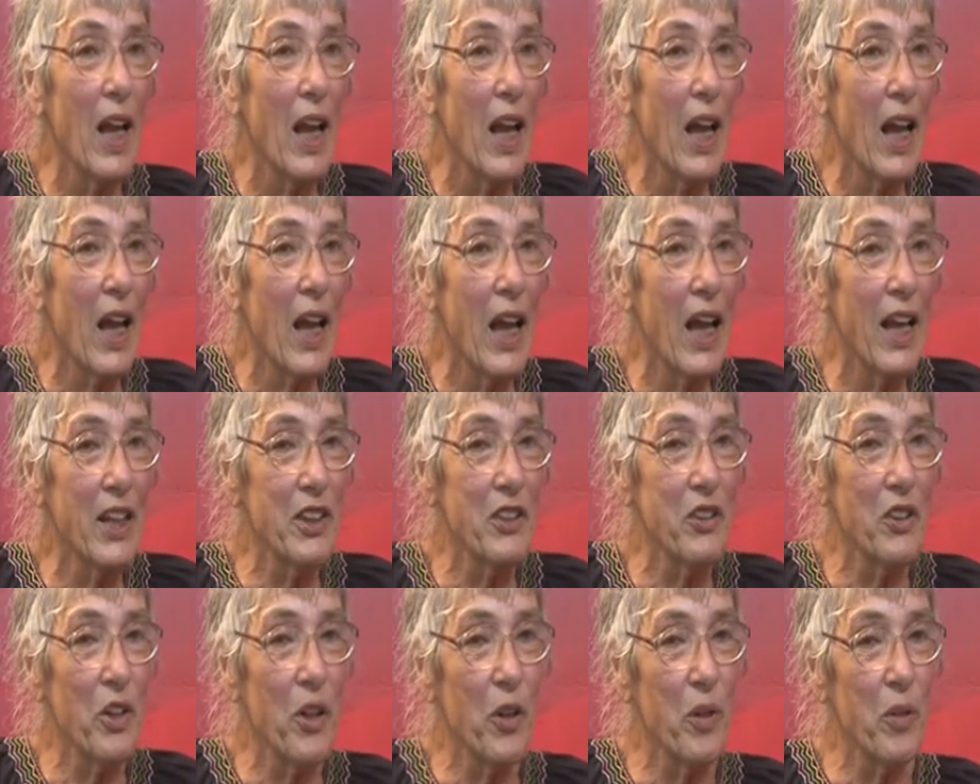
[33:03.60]
had
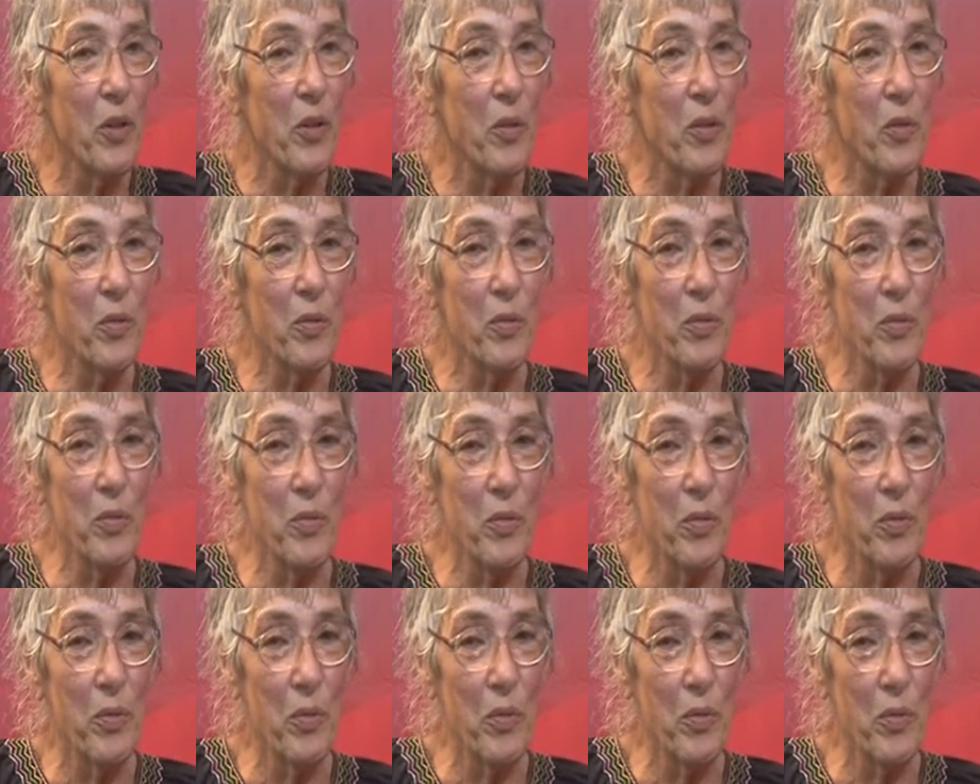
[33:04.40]
no
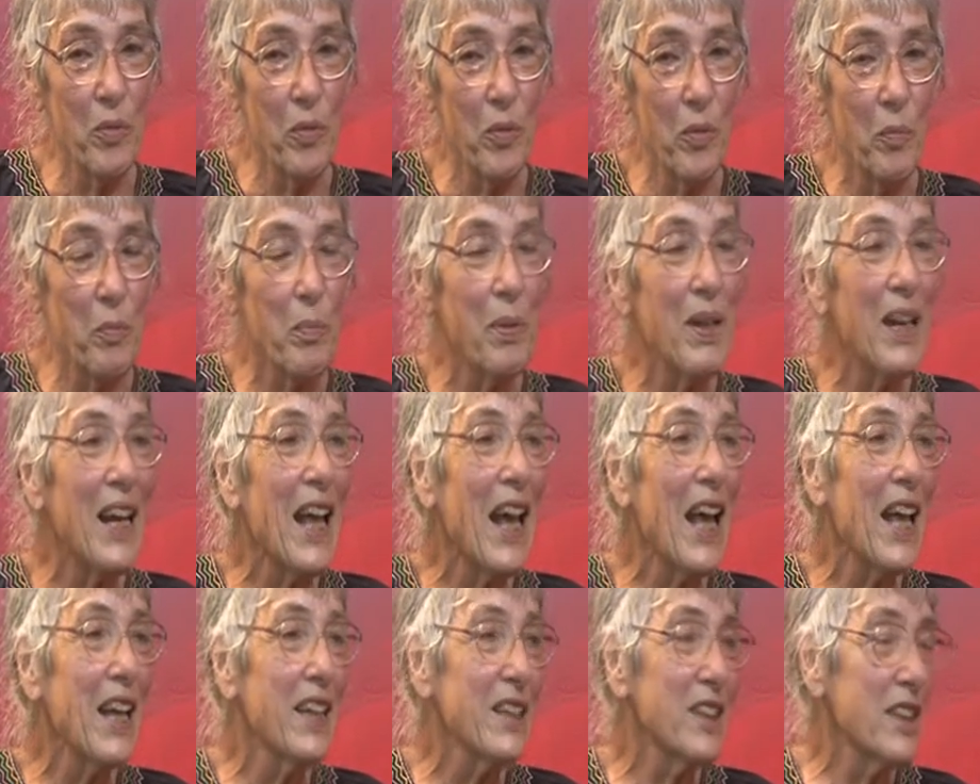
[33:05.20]

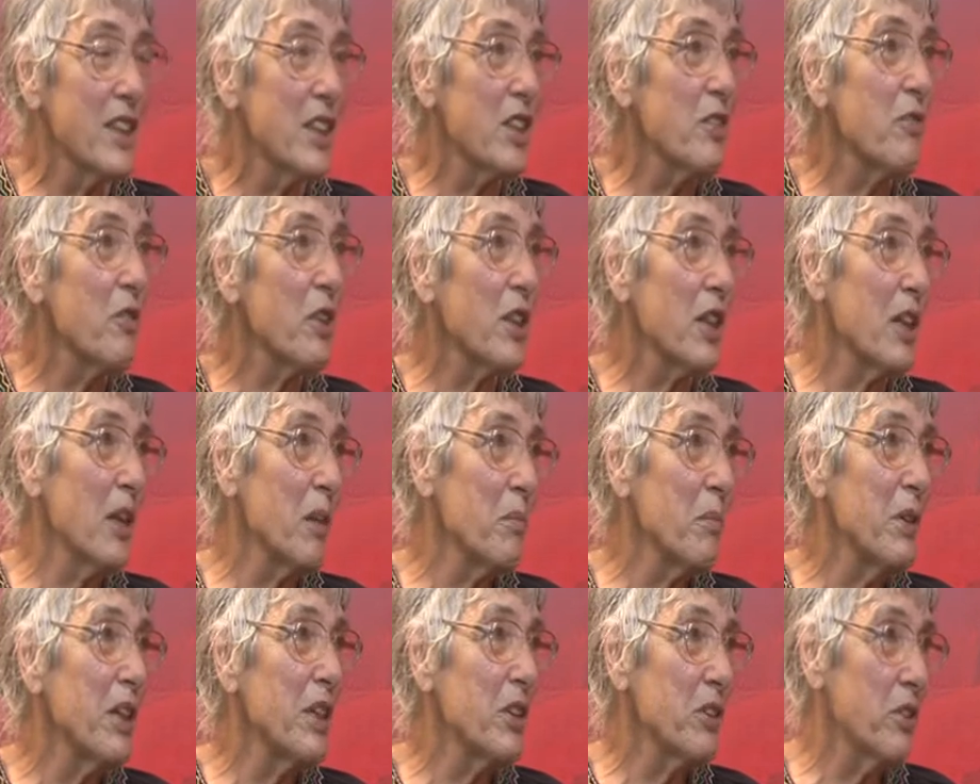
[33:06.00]
plans for
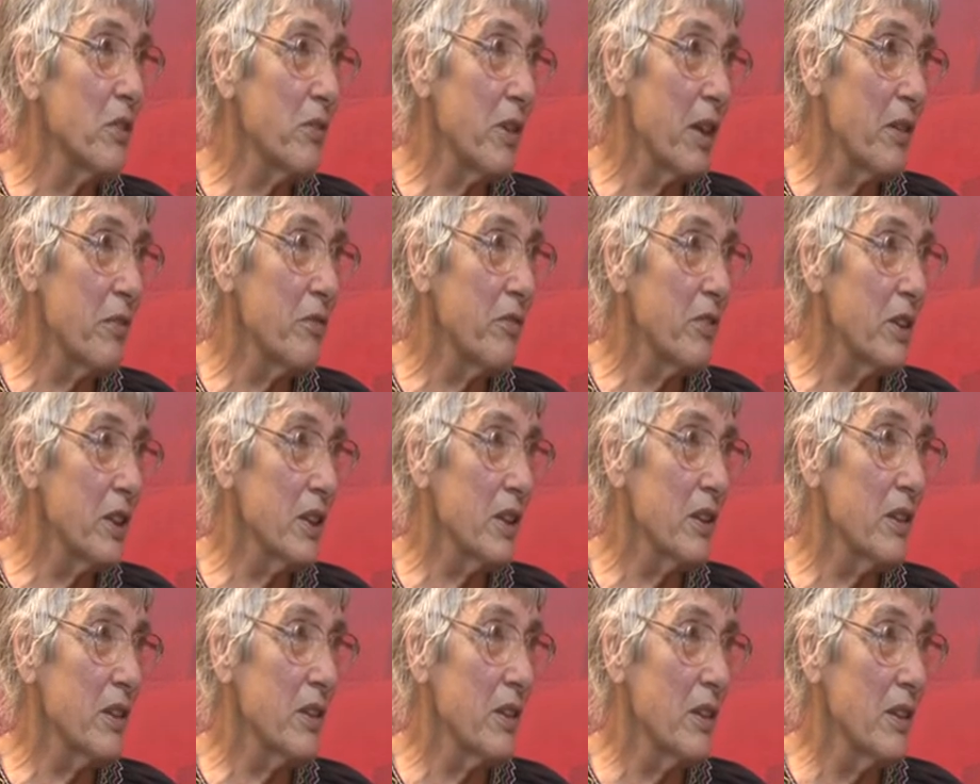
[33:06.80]
coming to
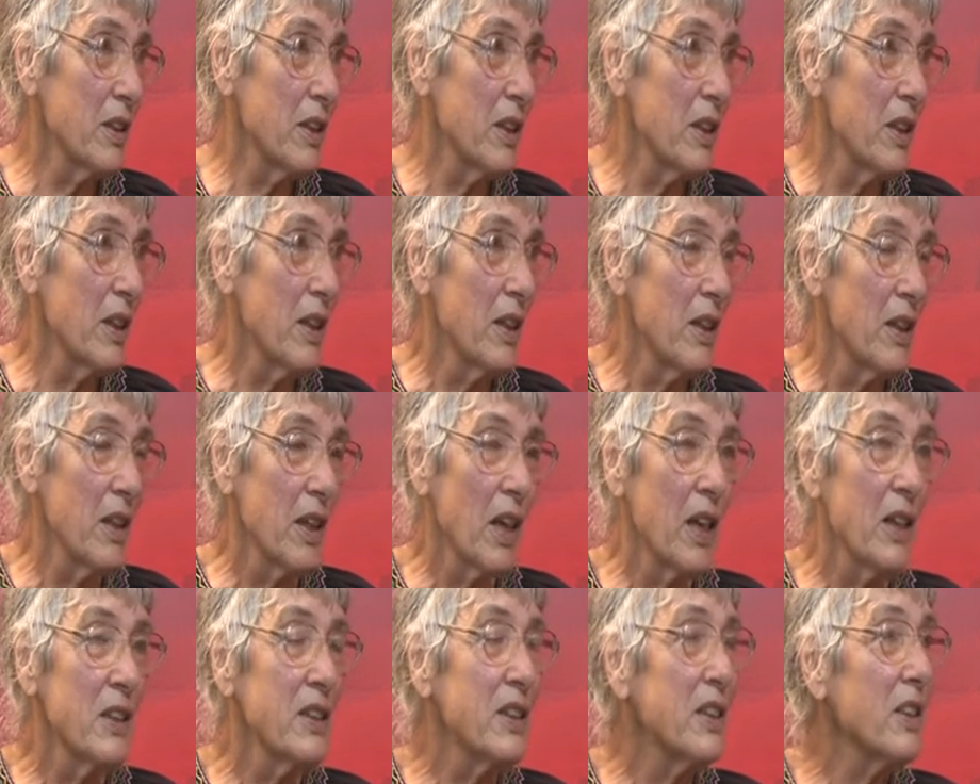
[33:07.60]
Africa
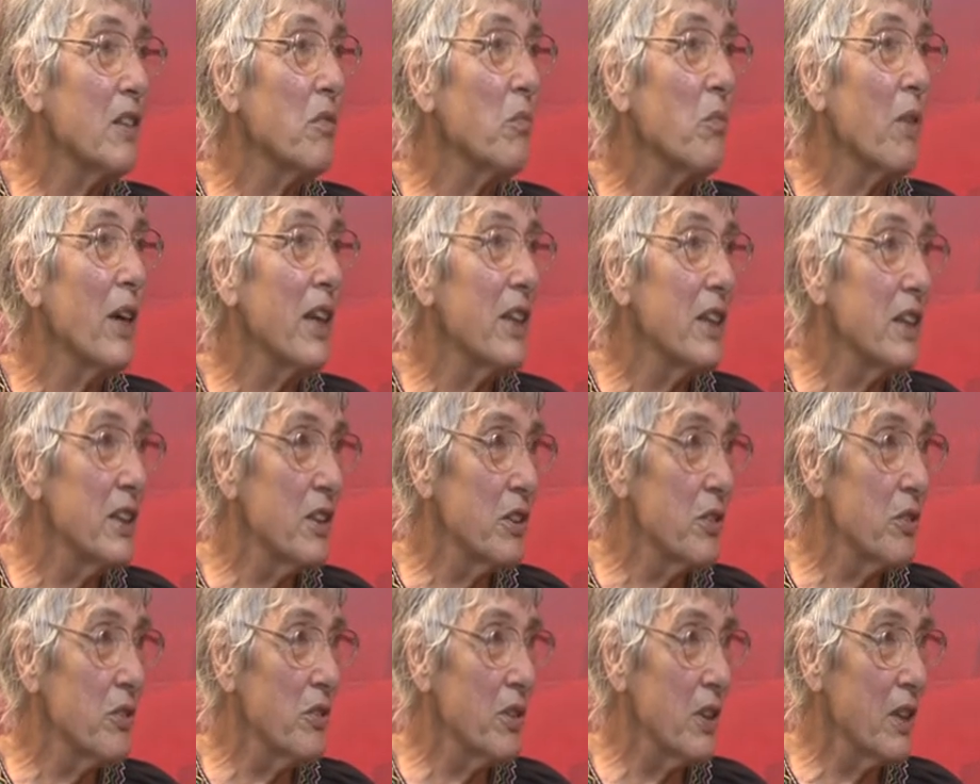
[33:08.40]
until well
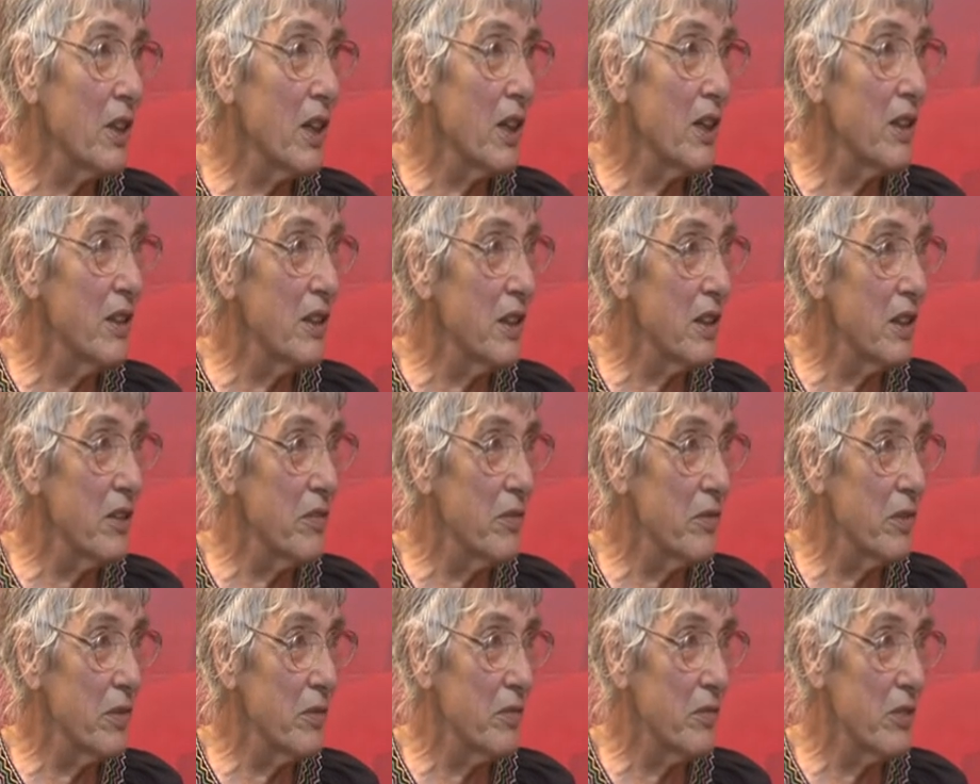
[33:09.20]
into the
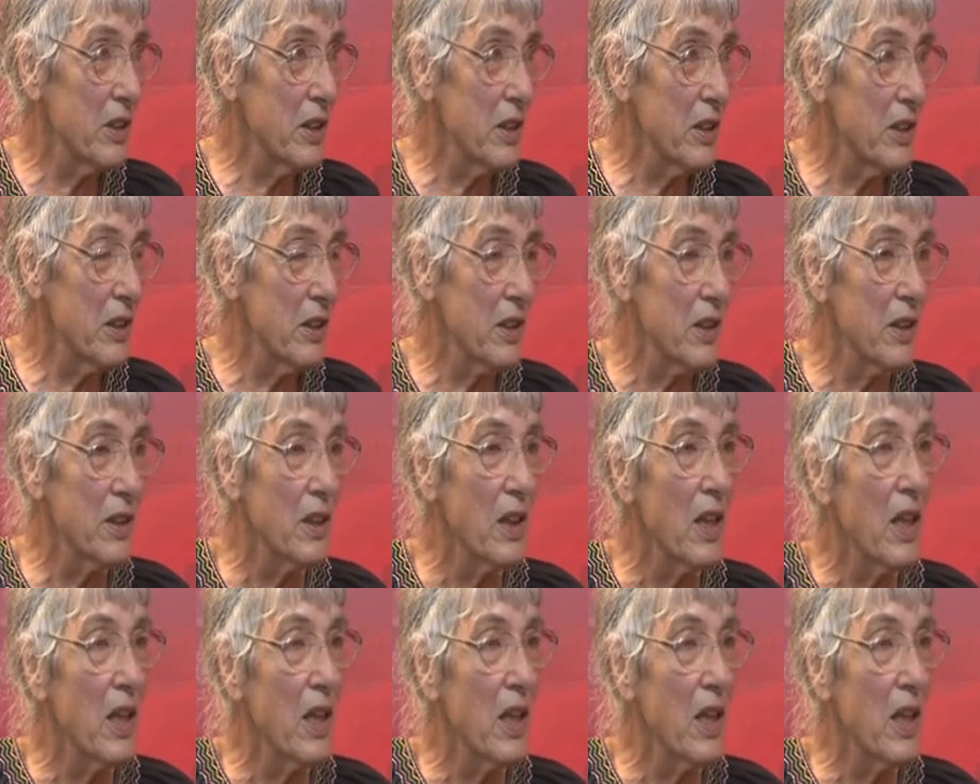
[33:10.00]
1950s,